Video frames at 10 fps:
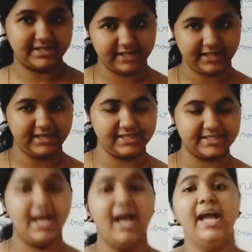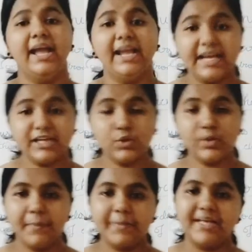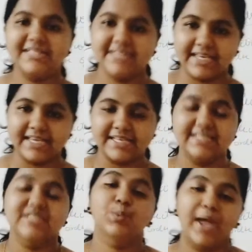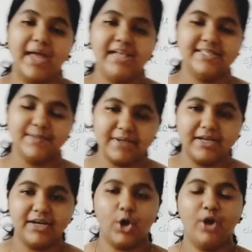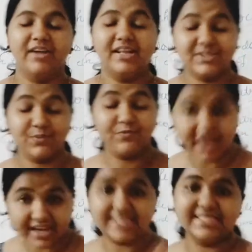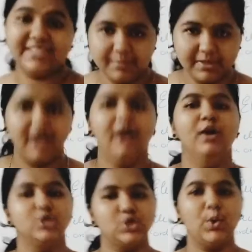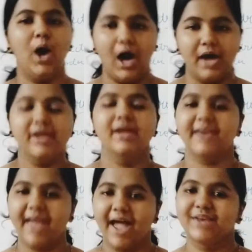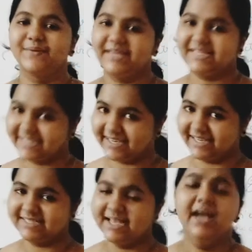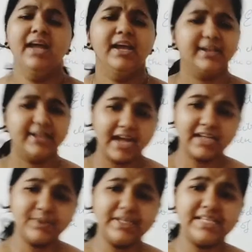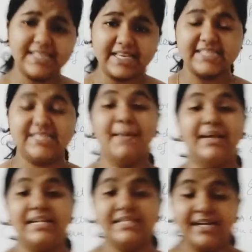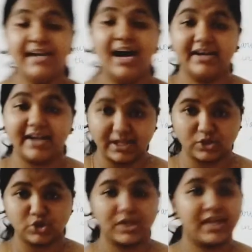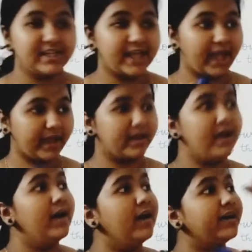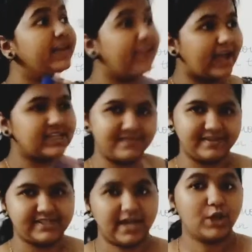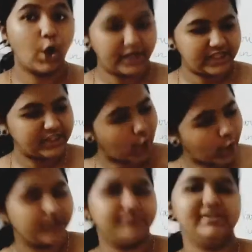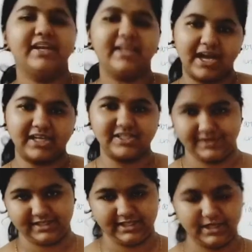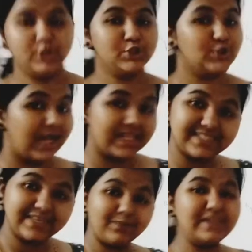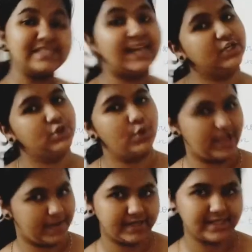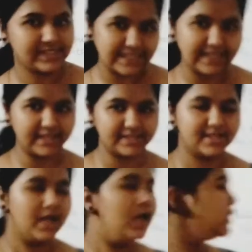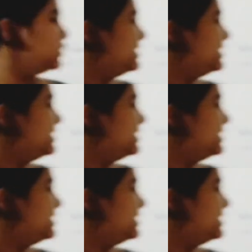series. Electrochemical series is way similar, or it's very similar to our reactivity series. In reactivity series, the metals are arranged in their reactivity according the order of their reactivity. So let's see is electrochemical series. So the